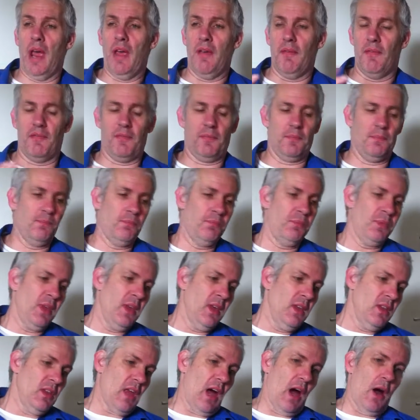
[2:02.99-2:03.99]
wave.
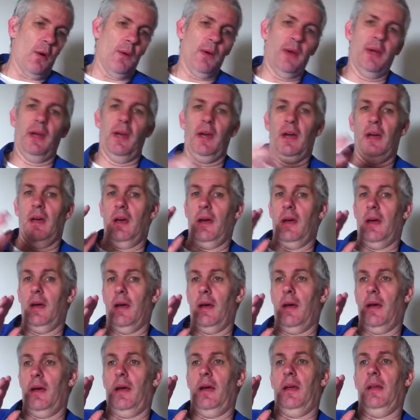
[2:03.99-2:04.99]
Now,
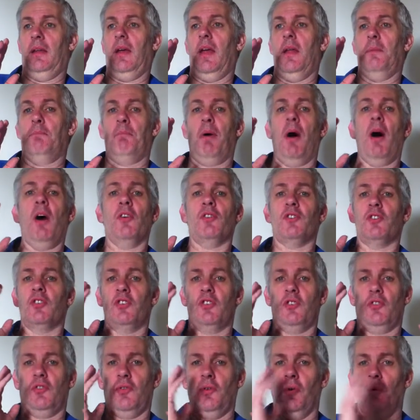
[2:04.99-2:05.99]
it passes
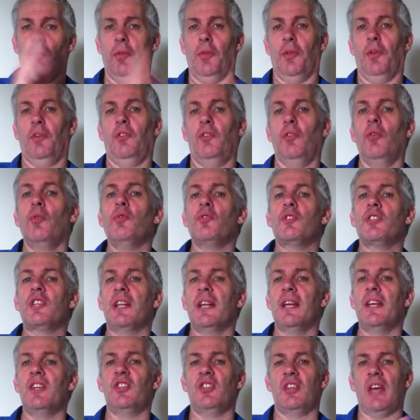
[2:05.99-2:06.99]
through the two
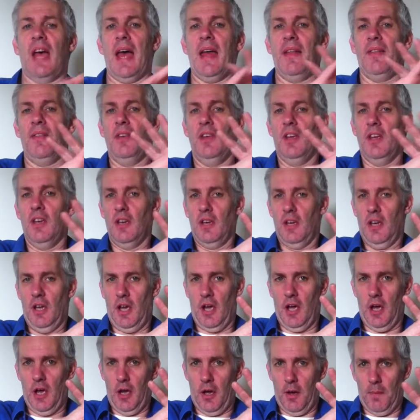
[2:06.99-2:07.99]
slits and
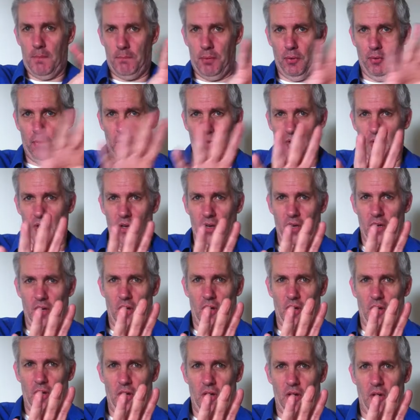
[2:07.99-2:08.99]
put
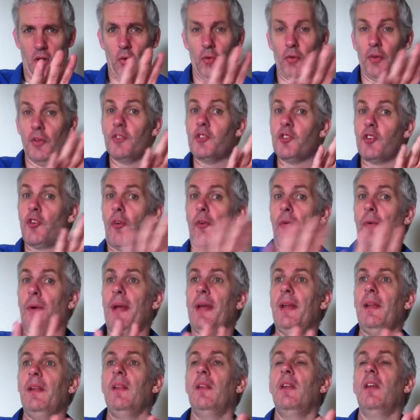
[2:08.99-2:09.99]
on the
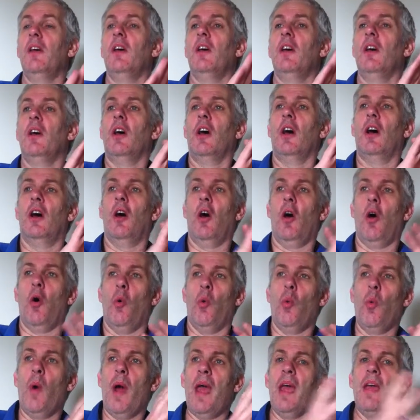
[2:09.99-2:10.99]
screen a
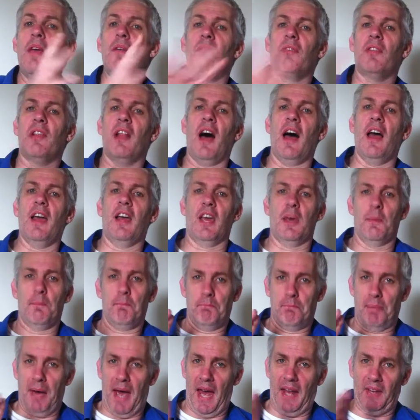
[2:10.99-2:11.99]
wave-like
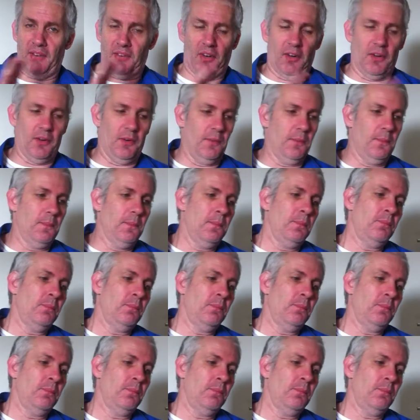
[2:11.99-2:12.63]
pattern,